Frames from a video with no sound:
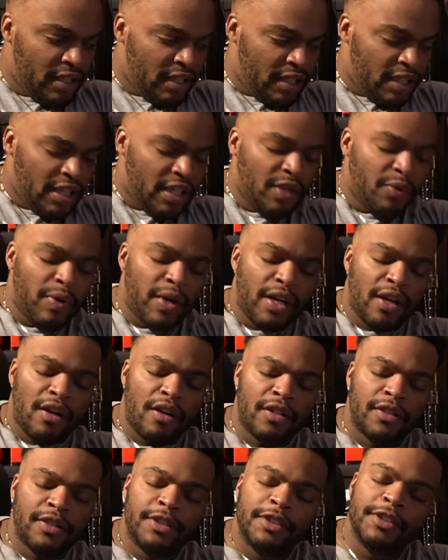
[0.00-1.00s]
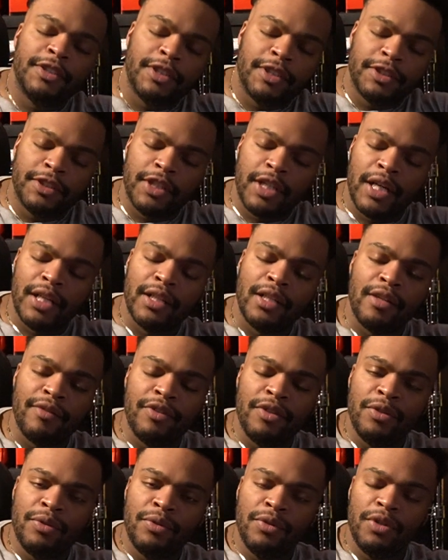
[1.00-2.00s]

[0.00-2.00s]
anyway, y'all, I love you.